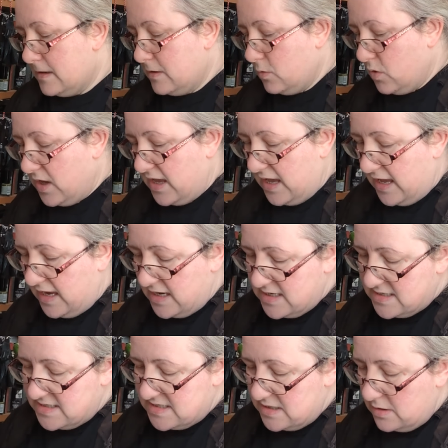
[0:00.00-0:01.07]
Okay,
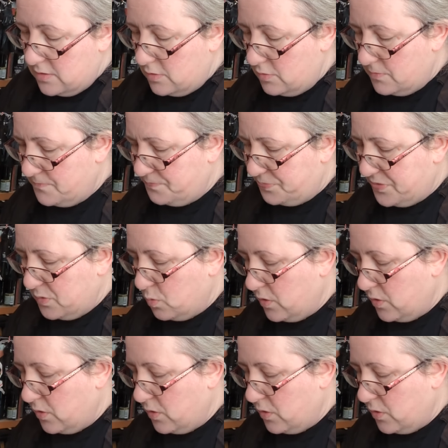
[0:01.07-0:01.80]
so the